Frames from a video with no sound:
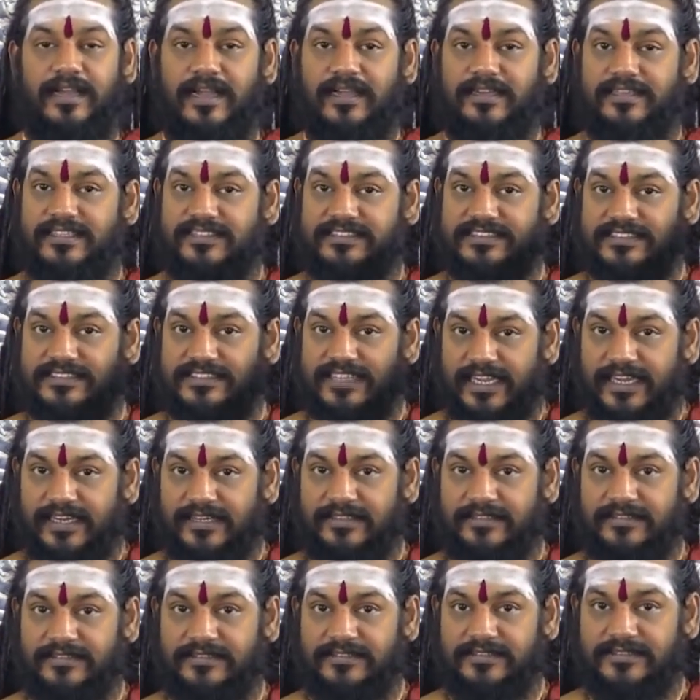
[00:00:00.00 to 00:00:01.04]

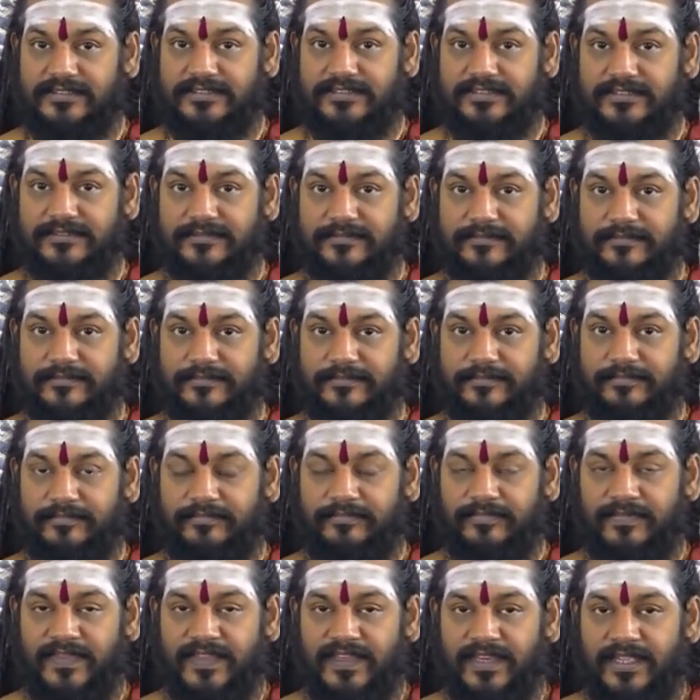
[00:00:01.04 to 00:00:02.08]
Understand?
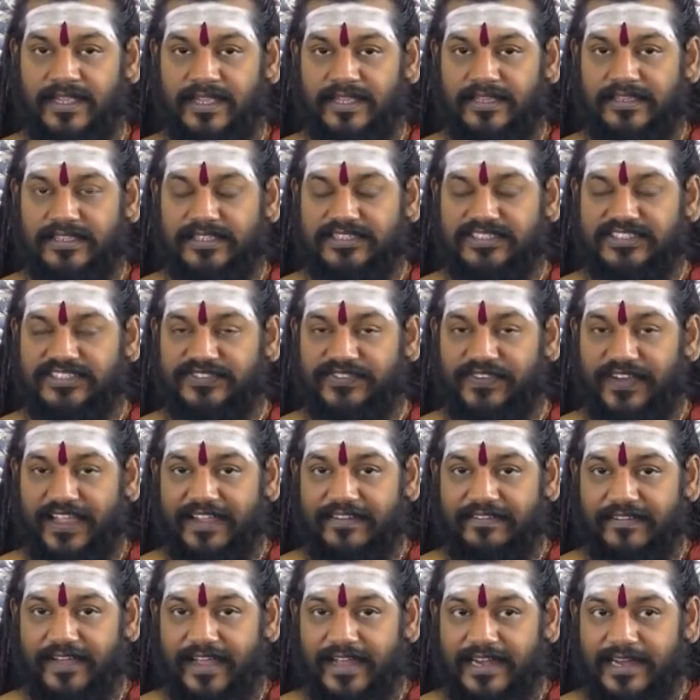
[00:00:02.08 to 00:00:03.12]
These
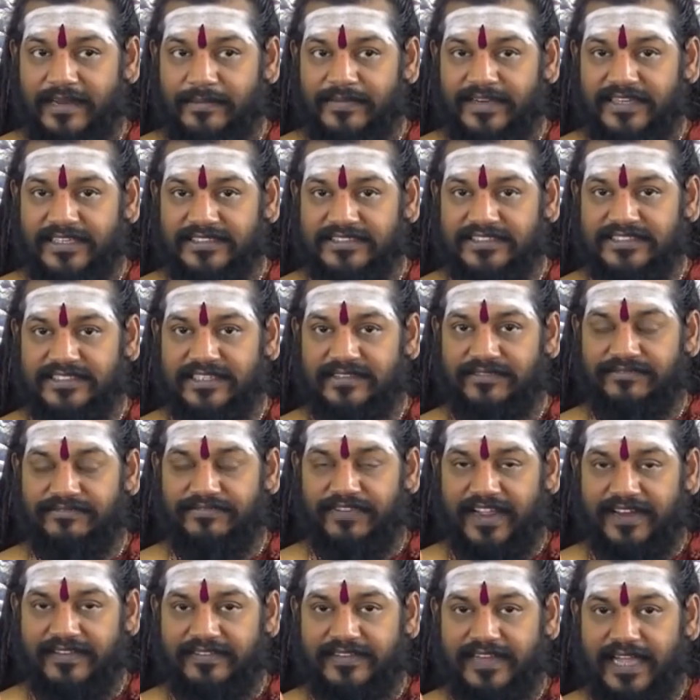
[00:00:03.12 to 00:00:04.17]
five elements and
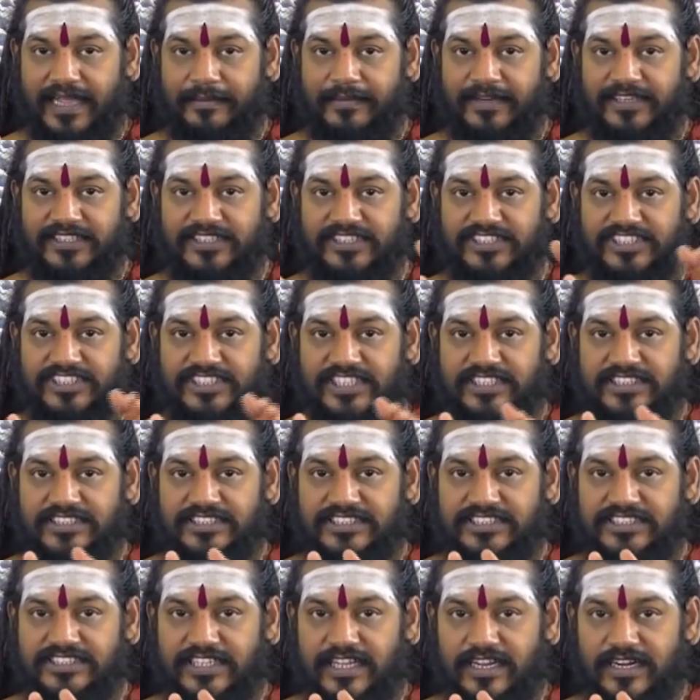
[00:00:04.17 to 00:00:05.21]
five
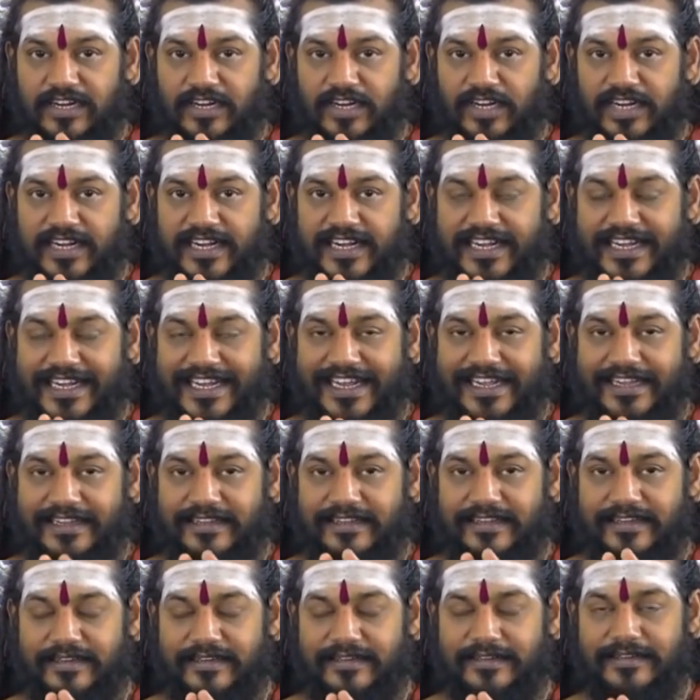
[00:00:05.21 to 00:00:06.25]
dimensions are
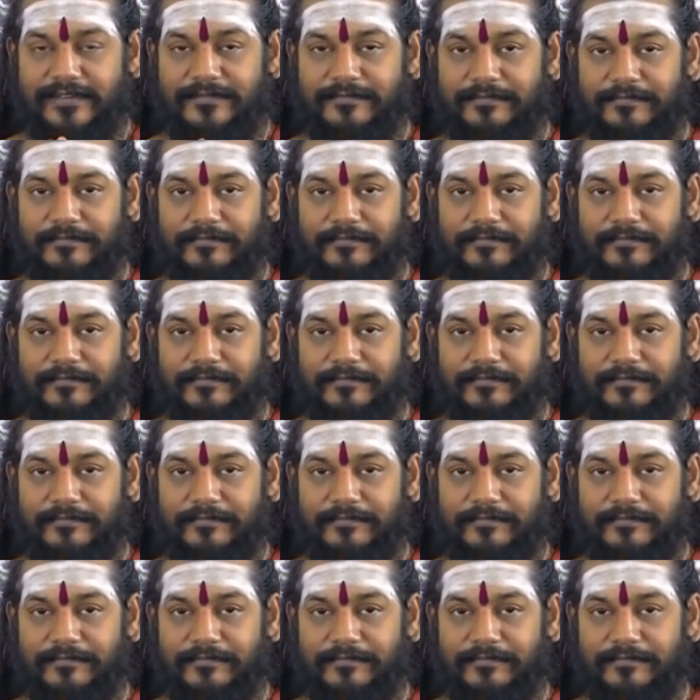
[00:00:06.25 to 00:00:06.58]
related.